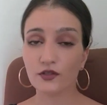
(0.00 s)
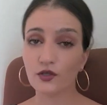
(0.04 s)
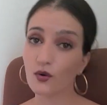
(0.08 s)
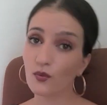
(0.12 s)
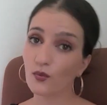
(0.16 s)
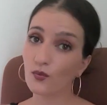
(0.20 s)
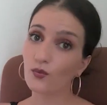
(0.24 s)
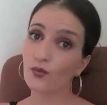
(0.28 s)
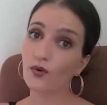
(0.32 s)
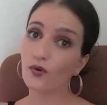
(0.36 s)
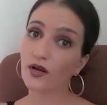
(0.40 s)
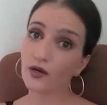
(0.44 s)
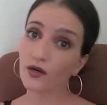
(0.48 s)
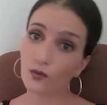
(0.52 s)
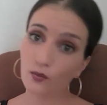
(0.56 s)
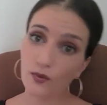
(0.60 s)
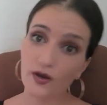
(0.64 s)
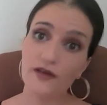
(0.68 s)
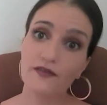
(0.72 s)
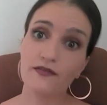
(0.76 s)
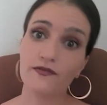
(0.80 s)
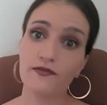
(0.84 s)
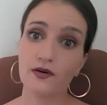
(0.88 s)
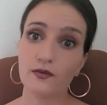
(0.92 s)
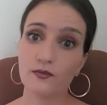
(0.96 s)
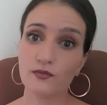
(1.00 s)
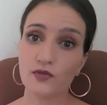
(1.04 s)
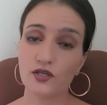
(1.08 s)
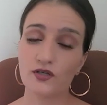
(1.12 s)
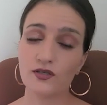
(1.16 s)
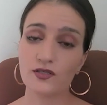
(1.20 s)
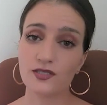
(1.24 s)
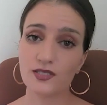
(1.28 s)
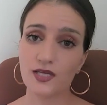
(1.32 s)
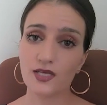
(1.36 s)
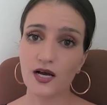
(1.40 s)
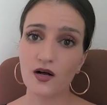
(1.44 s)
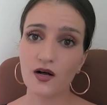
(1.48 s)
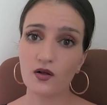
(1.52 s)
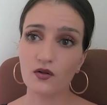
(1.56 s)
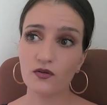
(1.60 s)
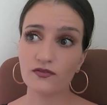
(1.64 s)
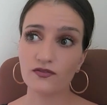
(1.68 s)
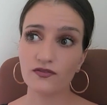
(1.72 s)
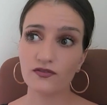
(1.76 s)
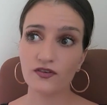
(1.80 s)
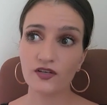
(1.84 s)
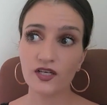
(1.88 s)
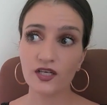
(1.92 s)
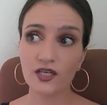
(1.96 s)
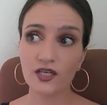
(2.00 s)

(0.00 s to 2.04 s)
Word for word: you don't run away from yourself